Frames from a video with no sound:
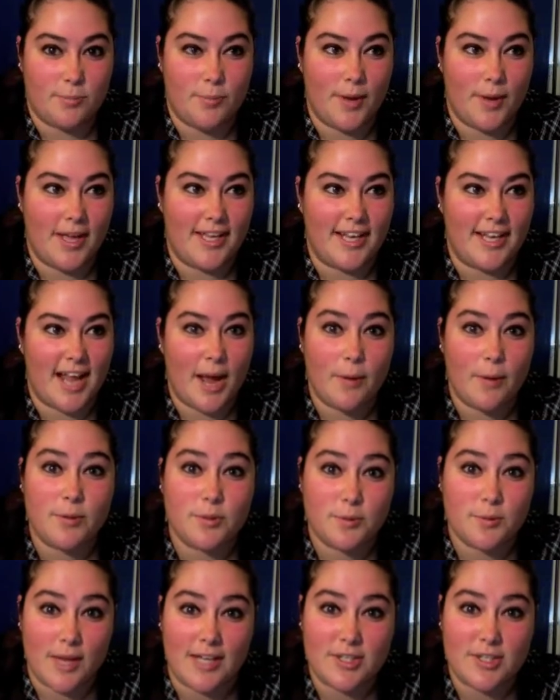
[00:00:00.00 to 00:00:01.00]
but I
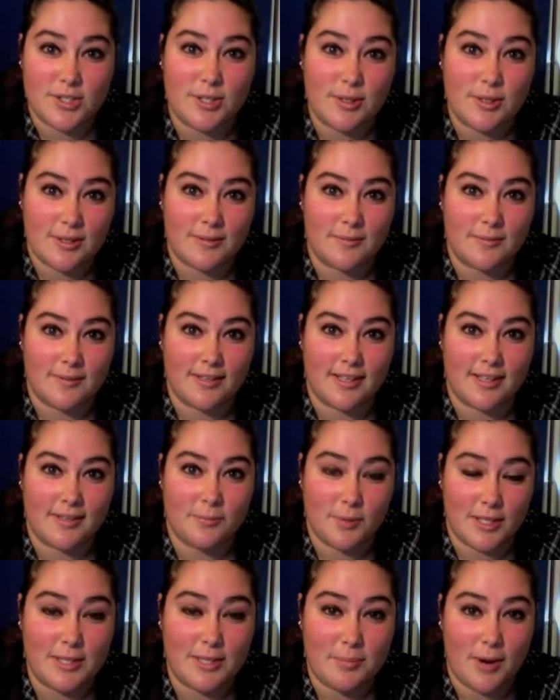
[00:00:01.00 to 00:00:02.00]
was actually
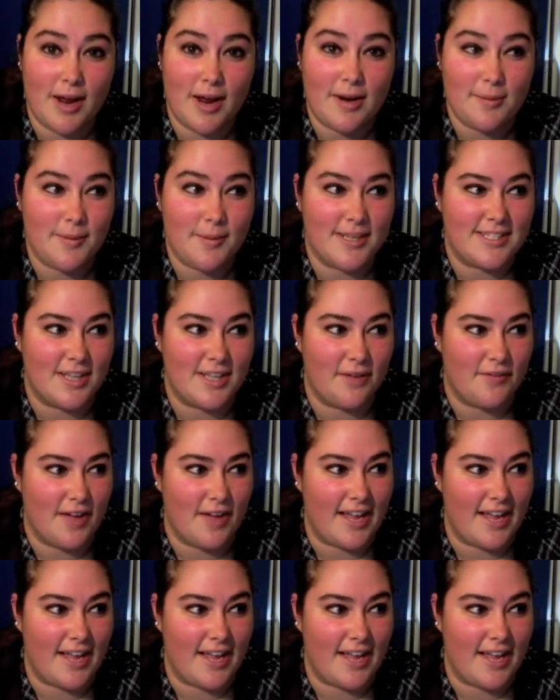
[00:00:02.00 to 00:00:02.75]
really proud of myself.